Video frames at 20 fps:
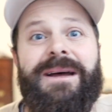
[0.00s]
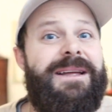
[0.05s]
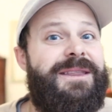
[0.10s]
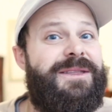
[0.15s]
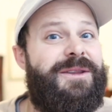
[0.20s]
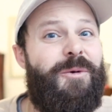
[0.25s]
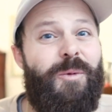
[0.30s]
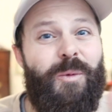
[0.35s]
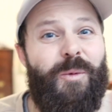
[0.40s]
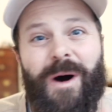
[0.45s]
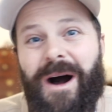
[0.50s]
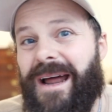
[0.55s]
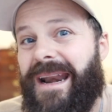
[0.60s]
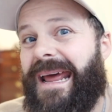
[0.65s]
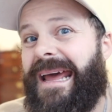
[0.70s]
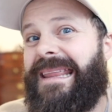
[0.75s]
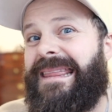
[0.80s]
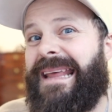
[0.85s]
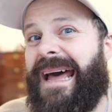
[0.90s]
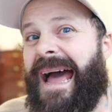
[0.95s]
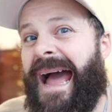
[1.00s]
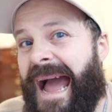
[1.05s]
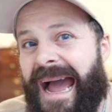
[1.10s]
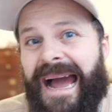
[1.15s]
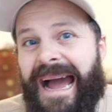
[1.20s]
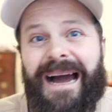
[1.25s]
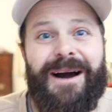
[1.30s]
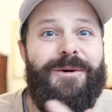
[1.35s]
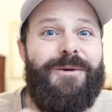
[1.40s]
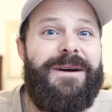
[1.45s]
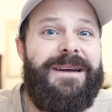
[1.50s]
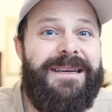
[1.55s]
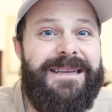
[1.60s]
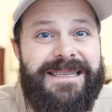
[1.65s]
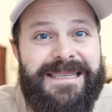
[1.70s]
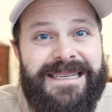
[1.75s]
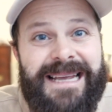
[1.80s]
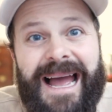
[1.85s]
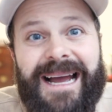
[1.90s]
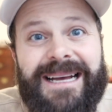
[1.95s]
the what and the how
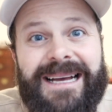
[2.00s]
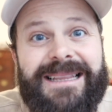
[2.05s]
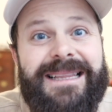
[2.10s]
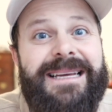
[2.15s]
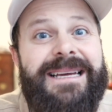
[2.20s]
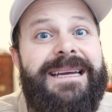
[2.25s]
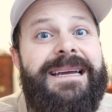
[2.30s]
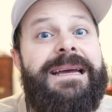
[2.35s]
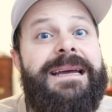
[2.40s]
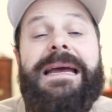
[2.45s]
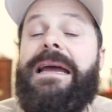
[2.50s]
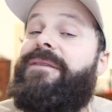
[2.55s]
exactly,